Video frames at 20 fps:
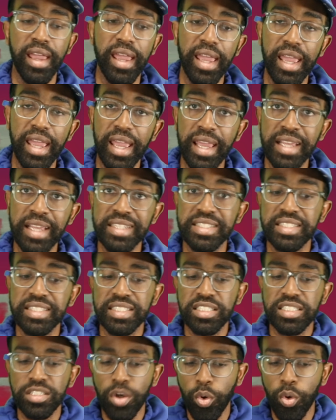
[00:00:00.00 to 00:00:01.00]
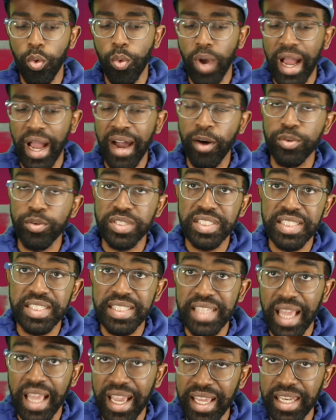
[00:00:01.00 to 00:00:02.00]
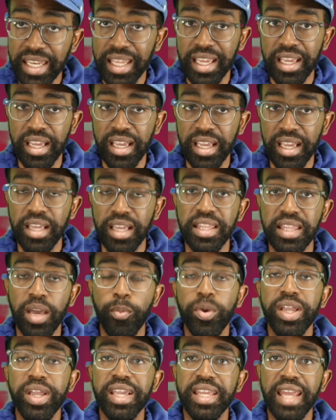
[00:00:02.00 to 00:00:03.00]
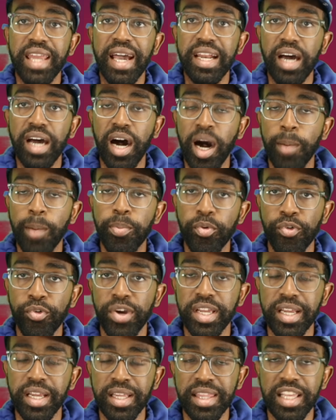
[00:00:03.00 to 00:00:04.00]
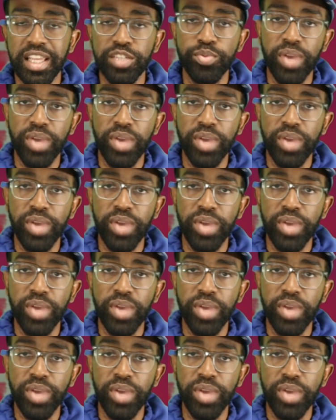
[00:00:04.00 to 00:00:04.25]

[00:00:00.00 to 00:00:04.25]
is so outstanding that we cannot operate unless we have